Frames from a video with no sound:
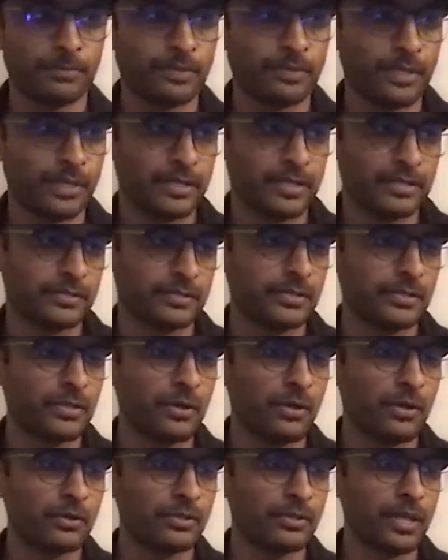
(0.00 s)
things
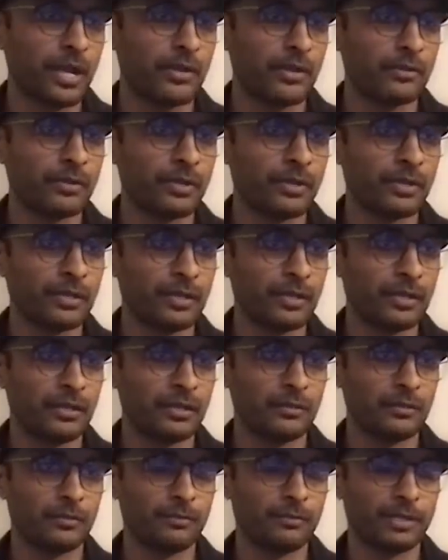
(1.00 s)
go
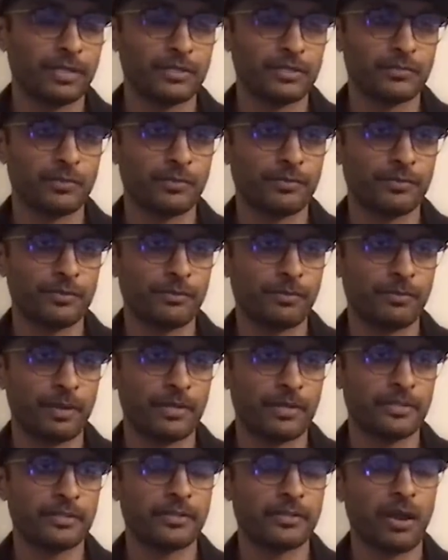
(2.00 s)
downhill because we were
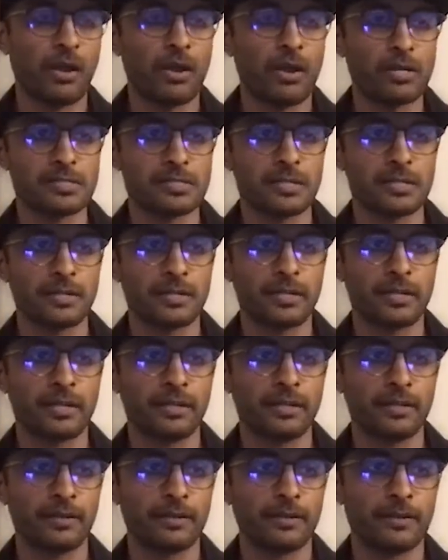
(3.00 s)
dependent on
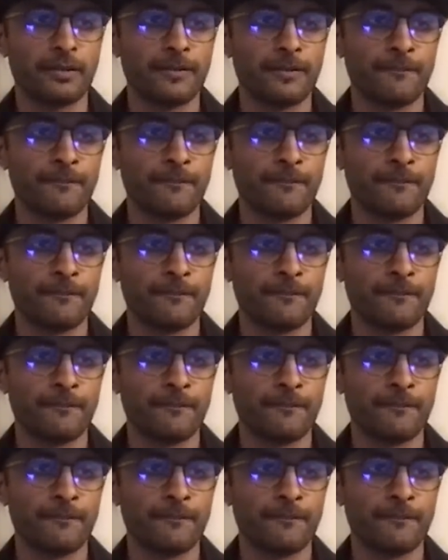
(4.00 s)
sending